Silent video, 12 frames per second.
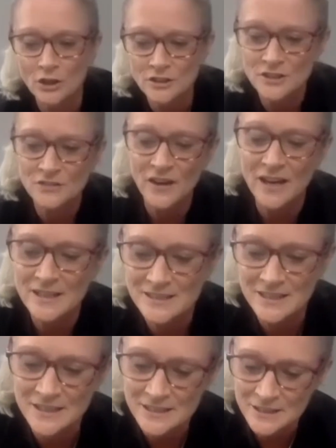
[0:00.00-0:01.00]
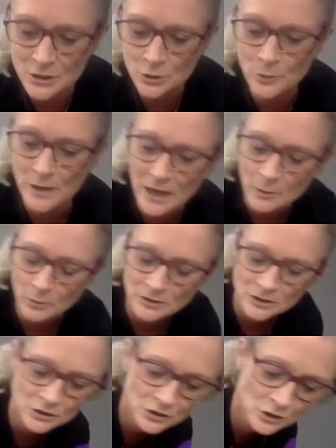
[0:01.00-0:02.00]
of ideas to be able
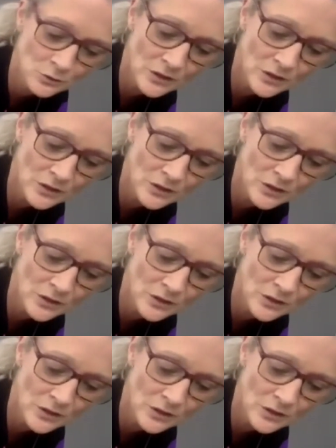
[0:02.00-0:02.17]
to do